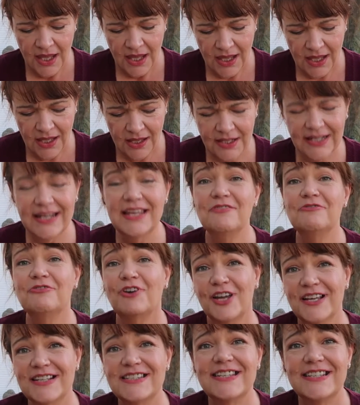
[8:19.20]
Uh,
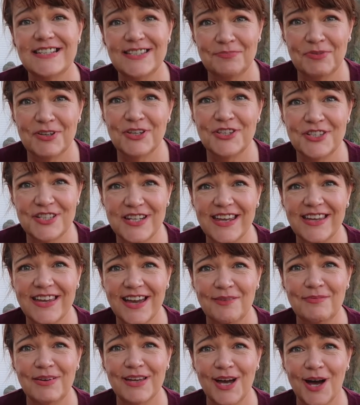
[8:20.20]
Levi, it's his birthday
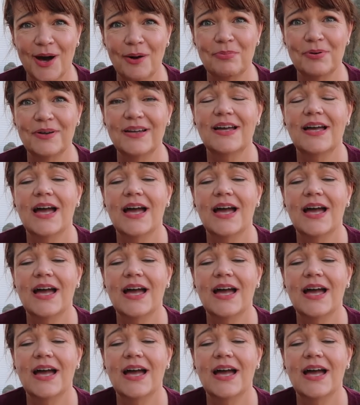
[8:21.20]
coming up.